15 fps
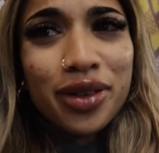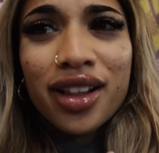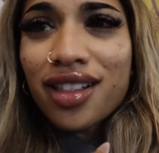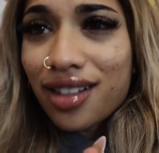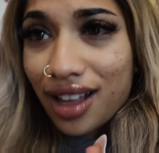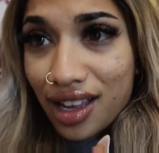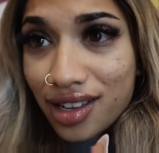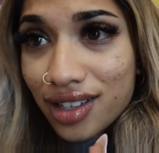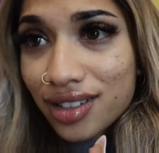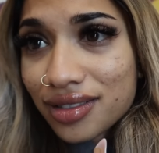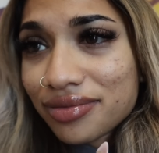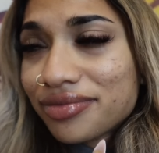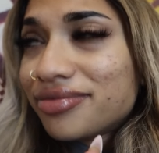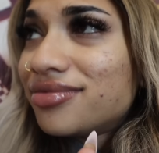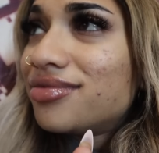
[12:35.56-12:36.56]
want to say,
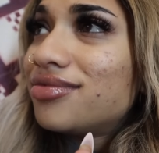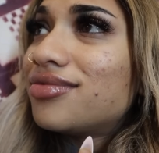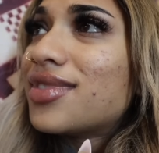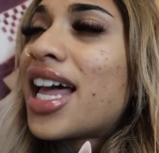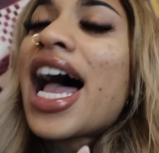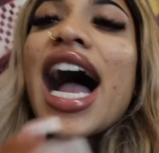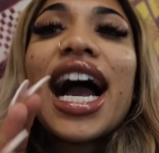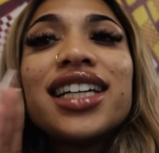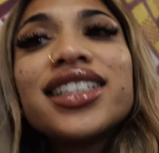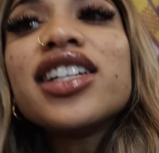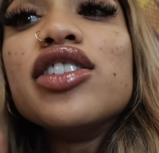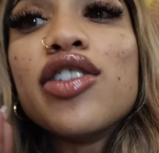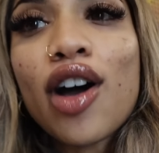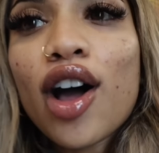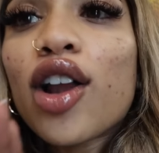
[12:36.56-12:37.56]
I did
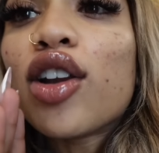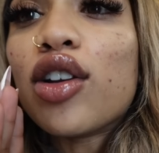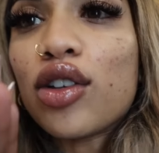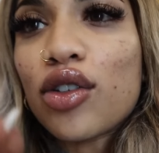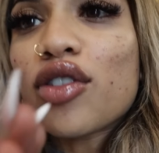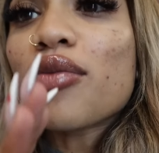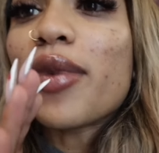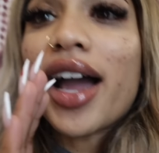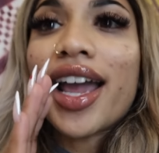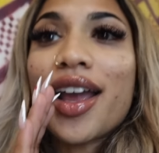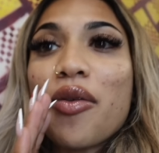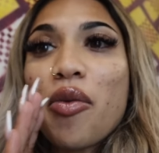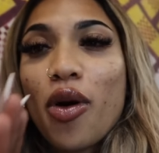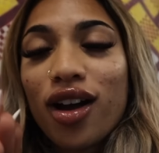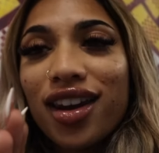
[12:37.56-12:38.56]
not lose my
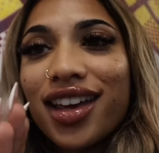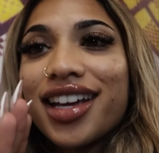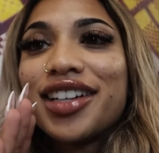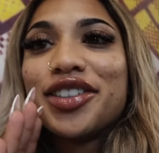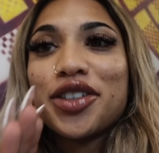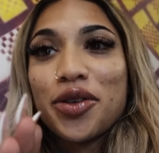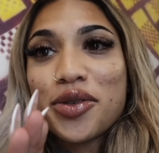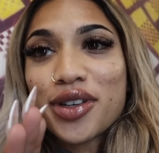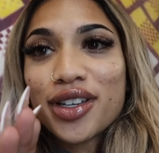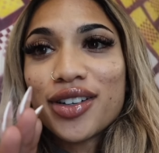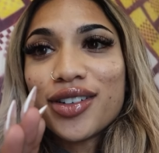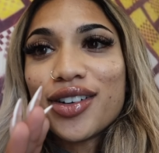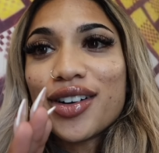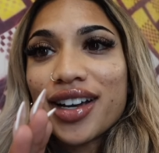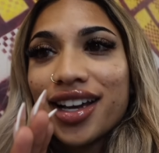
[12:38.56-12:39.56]
wallet in Tokyo,
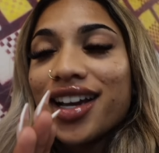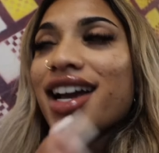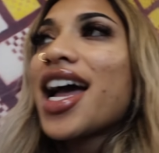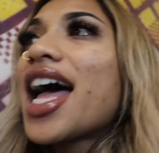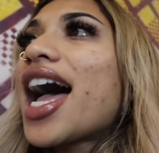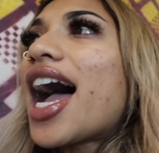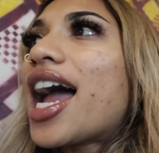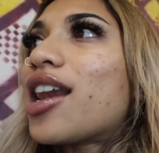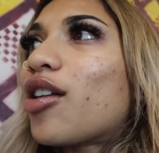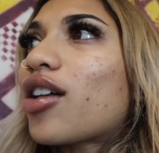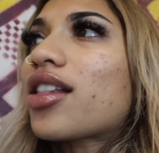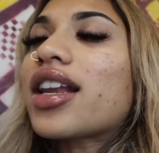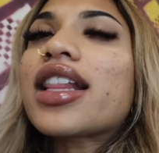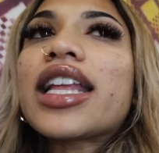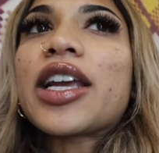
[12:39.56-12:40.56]
okay? I
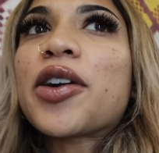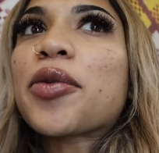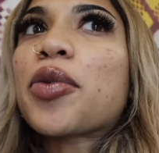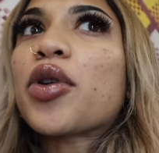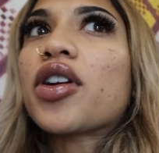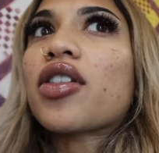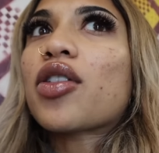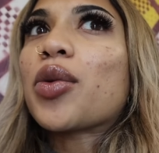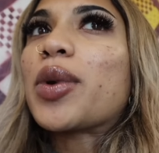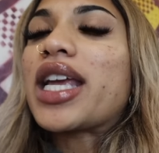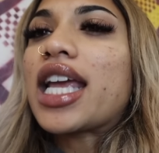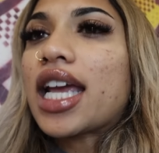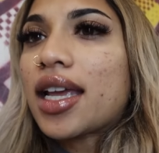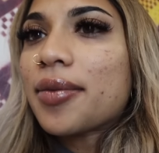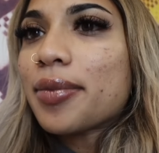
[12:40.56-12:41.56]
lost it at the airport, so we
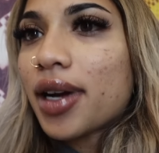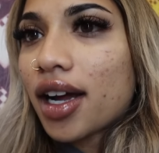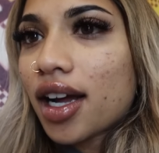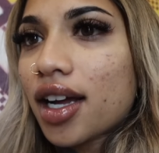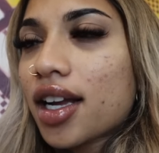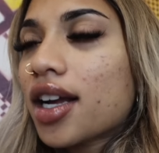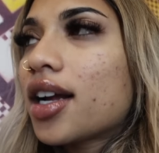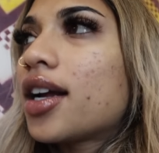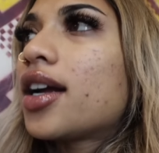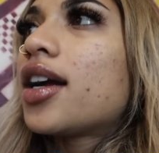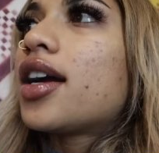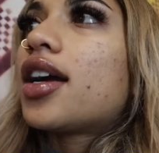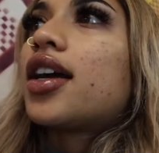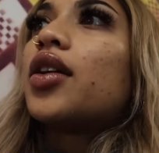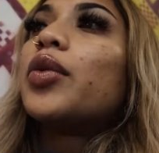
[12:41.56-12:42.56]
came
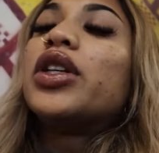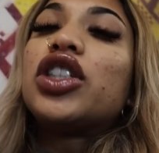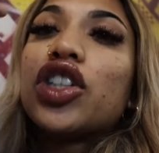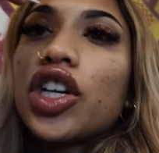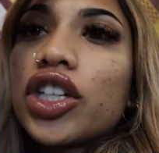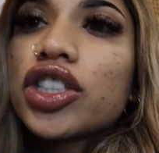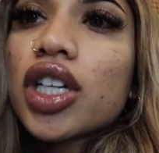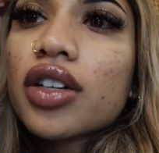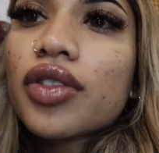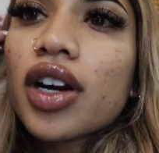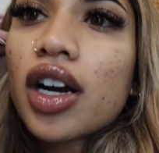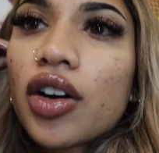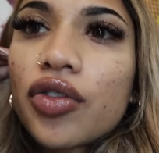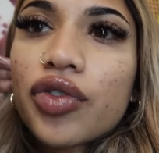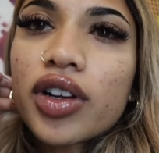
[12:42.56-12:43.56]
back, we changed out of our
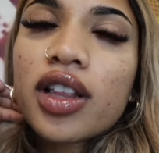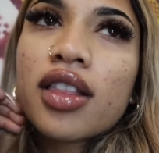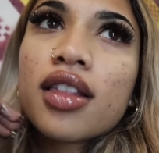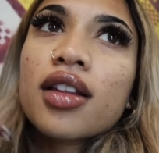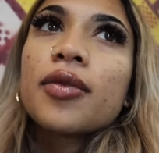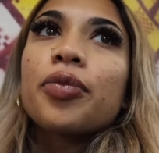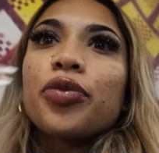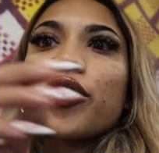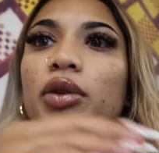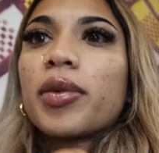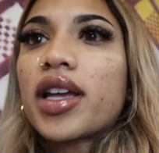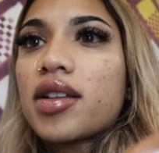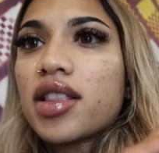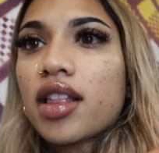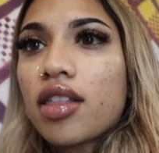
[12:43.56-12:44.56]
outfits from
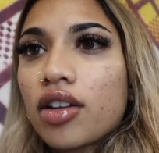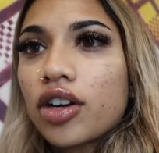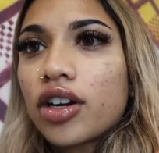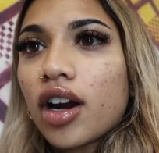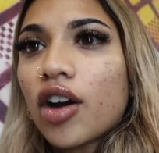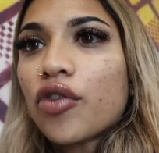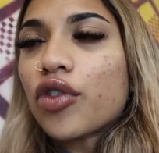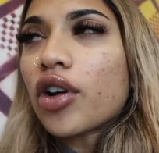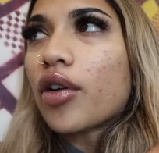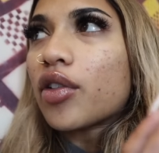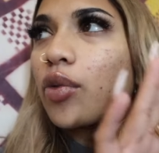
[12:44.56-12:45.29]
like the skirt outfit I